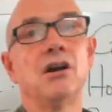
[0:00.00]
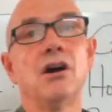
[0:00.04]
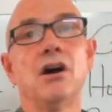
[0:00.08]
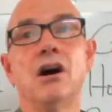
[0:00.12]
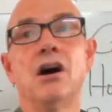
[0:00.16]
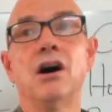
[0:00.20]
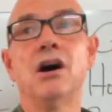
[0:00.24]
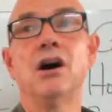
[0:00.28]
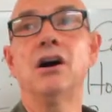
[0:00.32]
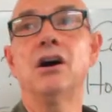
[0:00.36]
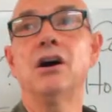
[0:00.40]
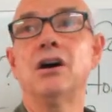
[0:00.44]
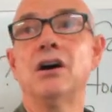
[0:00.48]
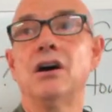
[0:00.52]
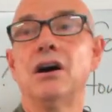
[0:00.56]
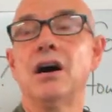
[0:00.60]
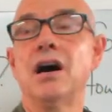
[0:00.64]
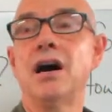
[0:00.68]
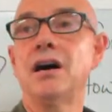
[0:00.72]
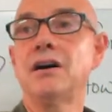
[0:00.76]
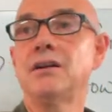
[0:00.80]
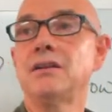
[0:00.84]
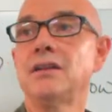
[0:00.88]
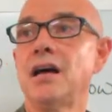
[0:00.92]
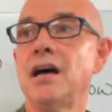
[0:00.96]
"Oh,
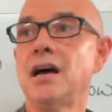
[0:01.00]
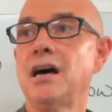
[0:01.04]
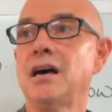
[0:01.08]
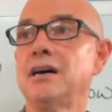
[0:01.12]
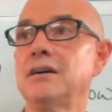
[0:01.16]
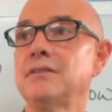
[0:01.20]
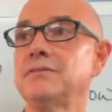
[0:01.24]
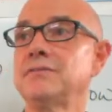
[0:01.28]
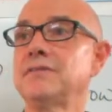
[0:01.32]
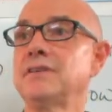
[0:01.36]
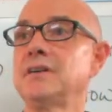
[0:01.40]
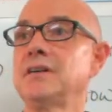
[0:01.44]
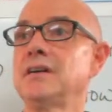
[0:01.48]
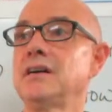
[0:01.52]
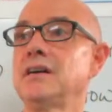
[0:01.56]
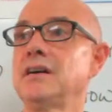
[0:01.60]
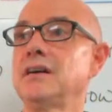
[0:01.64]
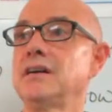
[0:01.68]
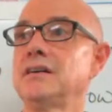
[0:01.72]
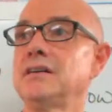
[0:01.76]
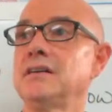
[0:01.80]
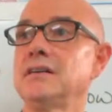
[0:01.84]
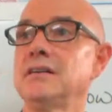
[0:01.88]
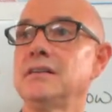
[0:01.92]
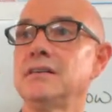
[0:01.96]
I'll have."
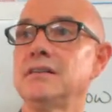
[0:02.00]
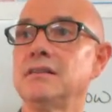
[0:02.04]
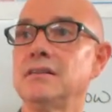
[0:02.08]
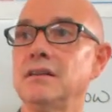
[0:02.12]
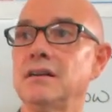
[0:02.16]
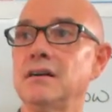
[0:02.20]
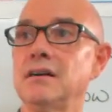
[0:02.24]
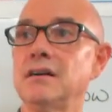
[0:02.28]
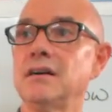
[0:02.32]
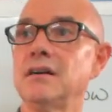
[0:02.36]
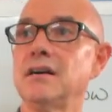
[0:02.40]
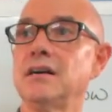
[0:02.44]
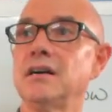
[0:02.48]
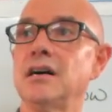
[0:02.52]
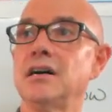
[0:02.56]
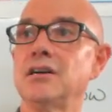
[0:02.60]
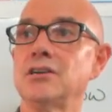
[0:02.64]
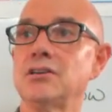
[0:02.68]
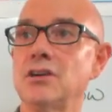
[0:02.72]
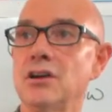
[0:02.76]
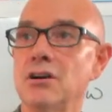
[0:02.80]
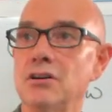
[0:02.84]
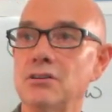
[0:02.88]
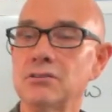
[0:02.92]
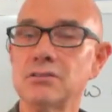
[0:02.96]
Uh, a
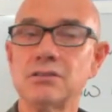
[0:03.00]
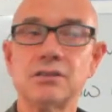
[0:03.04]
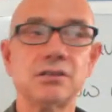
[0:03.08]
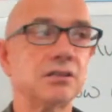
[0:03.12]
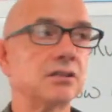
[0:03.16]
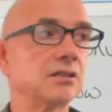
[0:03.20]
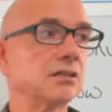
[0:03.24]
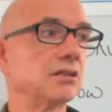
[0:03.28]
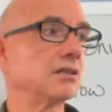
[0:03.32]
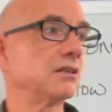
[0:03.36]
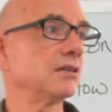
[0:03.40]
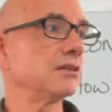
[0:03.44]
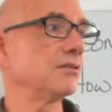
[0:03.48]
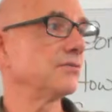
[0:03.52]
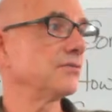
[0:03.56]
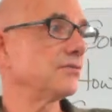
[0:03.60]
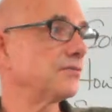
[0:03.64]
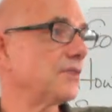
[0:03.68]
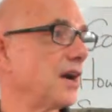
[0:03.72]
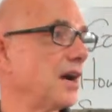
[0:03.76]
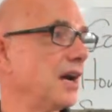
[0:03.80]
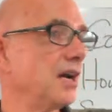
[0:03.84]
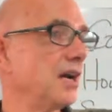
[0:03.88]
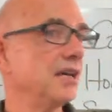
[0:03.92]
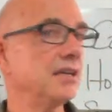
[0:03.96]
Coke,
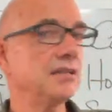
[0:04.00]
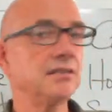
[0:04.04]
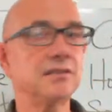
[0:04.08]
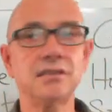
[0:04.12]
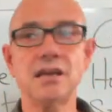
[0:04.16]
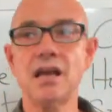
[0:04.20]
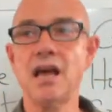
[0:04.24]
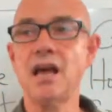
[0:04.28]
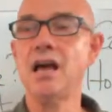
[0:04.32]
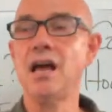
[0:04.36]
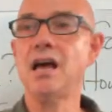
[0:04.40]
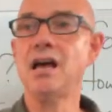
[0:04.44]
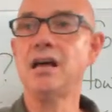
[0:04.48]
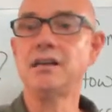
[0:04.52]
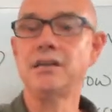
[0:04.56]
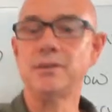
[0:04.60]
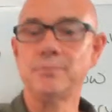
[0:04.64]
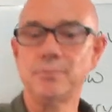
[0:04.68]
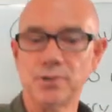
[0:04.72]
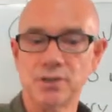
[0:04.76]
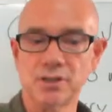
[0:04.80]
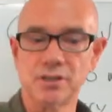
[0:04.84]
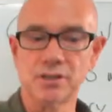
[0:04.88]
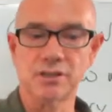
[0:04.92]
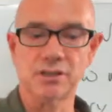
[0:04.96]
fries, and a
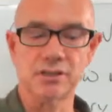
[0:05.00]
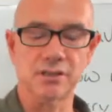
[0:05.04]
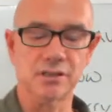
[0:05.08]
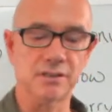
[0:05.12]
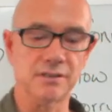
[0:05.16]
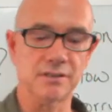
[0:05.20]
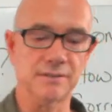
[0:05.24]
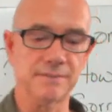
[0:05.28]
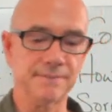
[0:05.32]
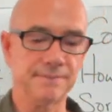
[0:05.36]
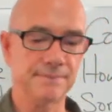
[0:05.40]
burger.